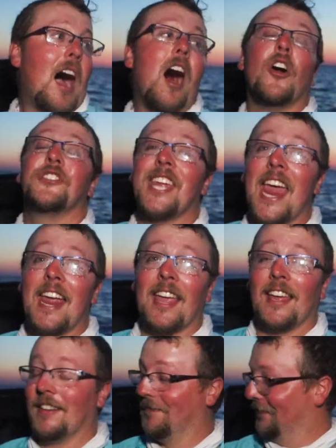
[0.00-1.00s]
I'll take
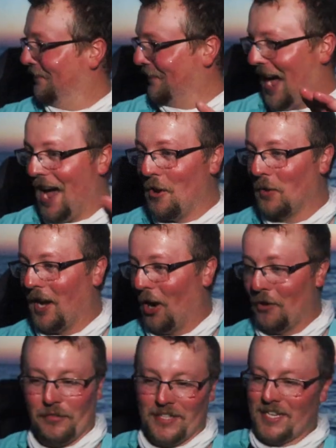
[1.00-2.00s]
it. I don't care
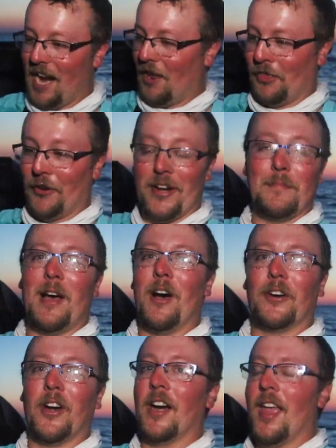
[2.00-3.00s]
if it's not a 30
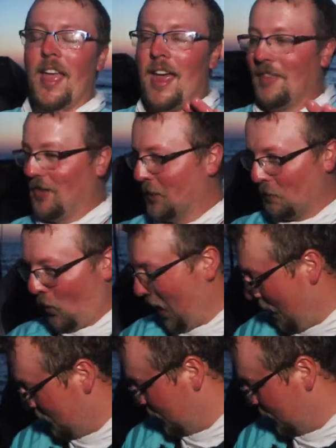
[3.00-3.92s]
pounder at this point. I'm